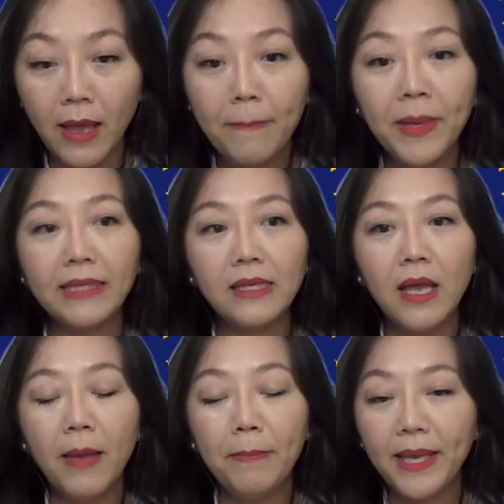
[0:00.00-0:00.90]
But
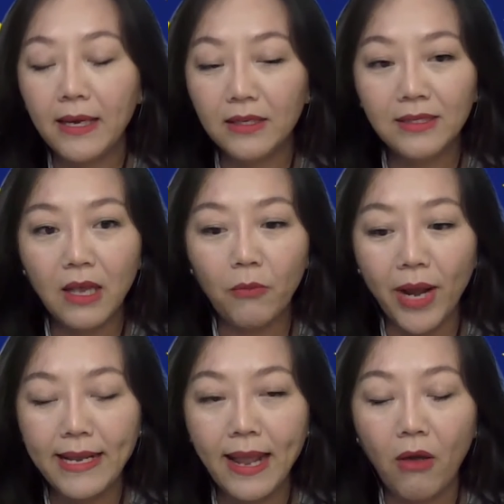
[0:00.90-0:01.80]
because
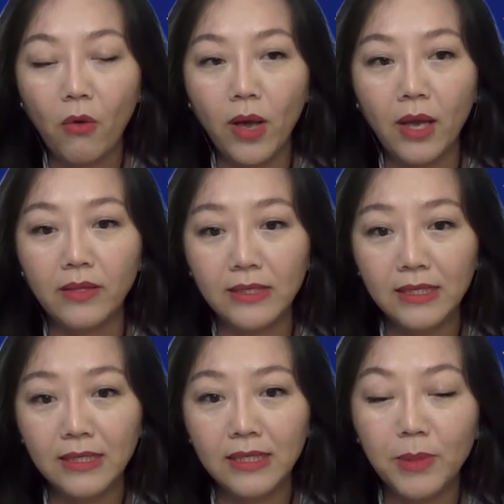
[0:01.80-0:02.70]
right now the
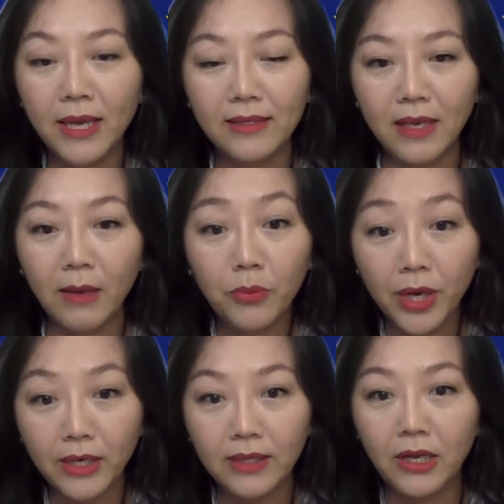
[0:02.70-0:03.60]
CCP has
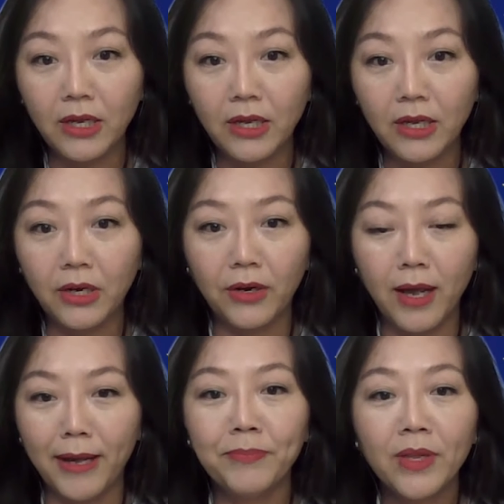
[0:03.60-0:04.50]
upgraded their
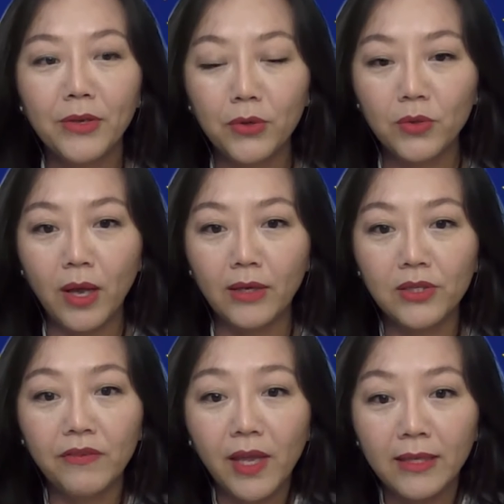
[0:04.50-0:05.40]

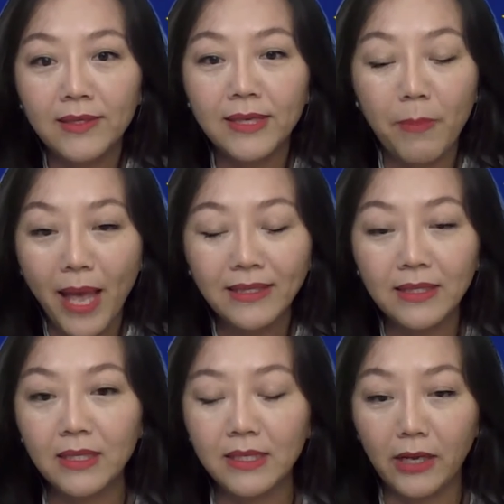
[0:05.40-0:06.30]
surveillance
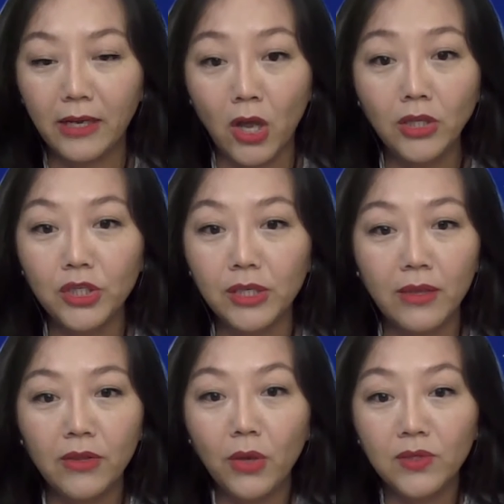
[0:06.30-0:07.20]
capacity and technology,
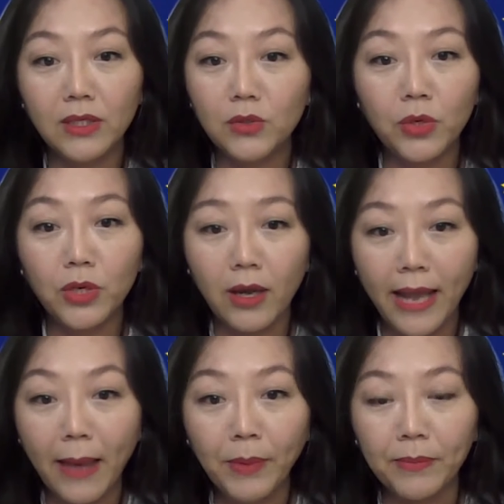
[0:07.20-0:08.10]
those things will not
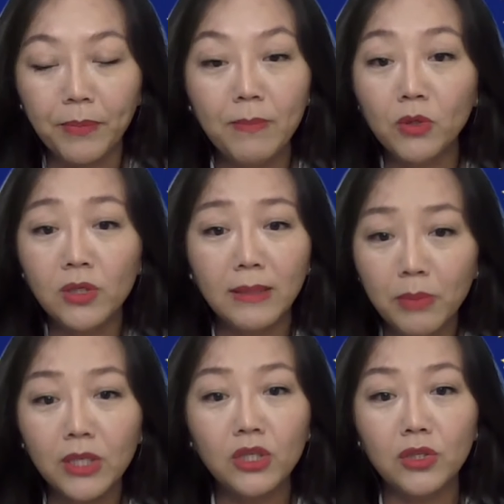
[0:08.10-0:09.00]
happen. People
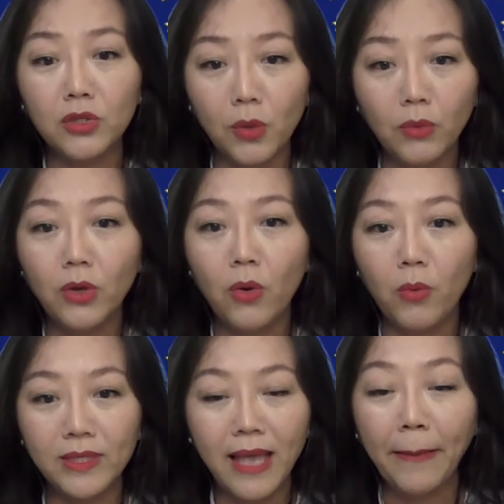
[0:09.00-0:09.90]
simply just don't know
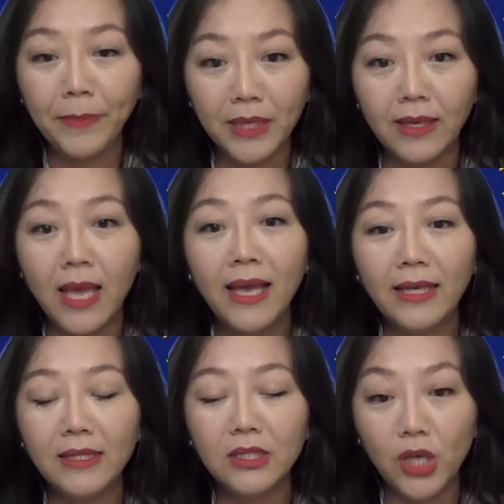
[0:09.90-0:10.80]
what's happening
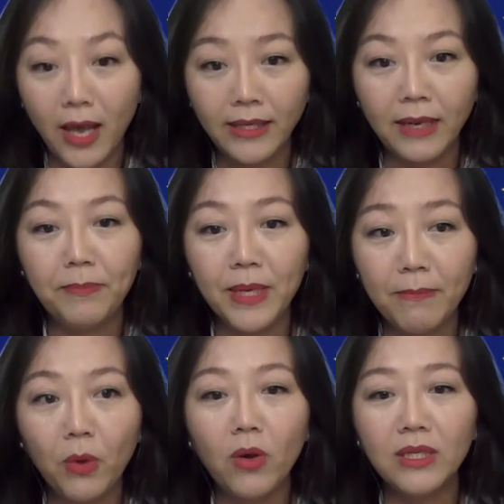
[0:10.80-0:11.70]
in China, and
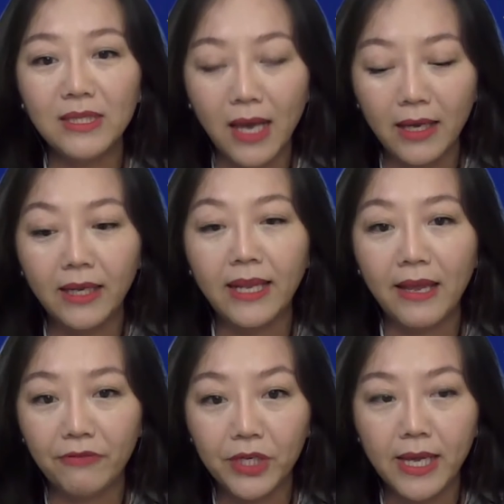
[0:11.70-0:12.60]
people are dying
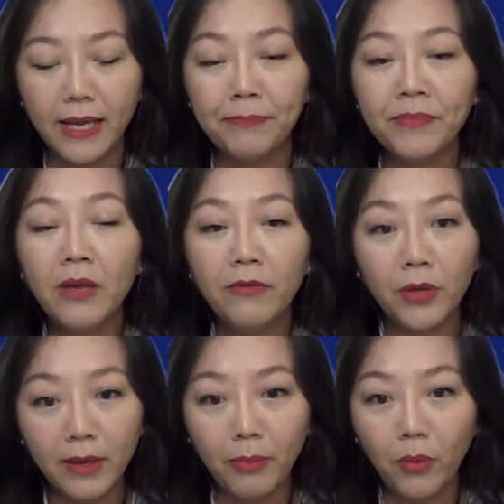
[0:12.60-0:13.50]
every day. For
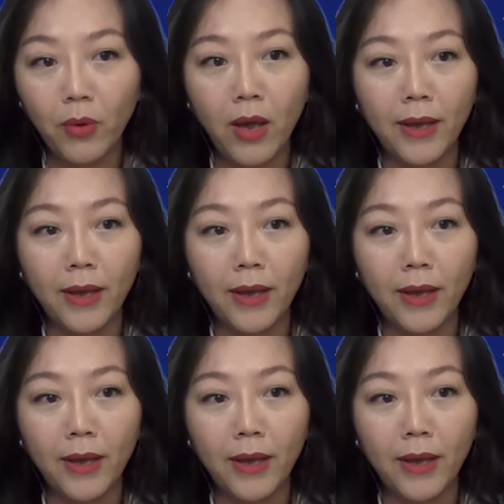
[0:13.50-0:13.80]
example,